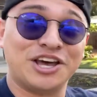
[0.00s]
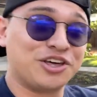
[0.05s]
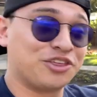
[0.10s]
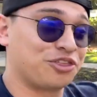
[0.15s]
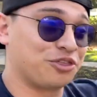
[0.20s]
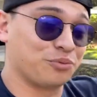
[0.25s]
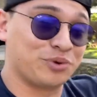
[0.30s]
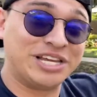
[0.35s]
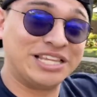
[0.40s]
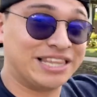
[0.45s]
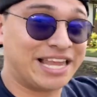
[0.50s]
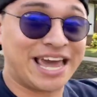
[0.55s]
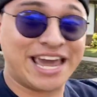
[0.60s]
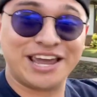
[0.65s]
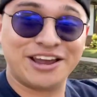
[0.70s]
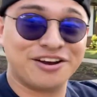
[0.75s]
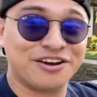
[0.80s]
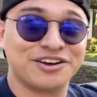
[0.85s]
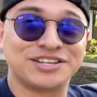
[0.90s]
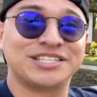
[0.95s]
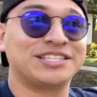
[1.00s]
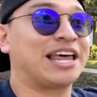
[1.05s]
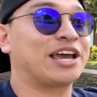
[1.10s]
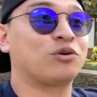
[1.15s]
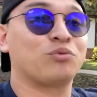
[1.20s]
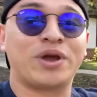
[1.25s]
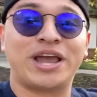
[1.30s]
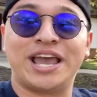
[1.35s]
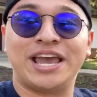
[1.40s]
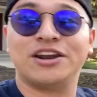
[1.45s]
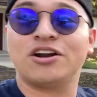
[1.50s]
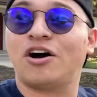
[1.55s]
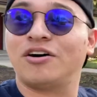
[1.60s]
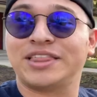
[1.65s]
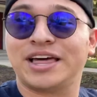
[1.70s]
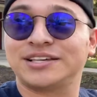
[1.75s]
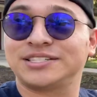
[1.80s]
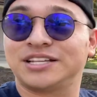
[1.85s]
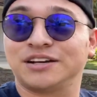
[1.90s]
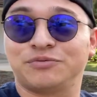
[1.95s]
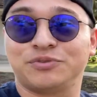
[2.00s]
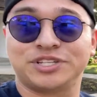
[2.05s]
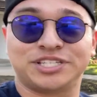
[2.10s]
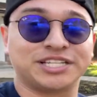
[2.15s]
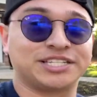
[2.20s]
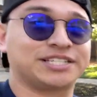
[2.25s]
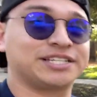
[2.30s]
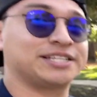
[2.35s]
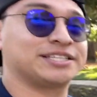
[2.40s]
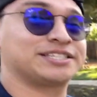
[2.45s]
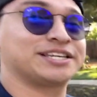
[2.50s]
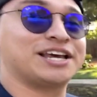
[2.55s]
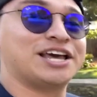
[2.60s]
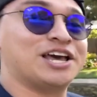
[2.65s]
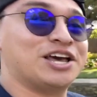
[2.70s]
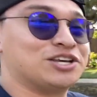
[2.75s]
3 layers and like rain, all that stuff resistance.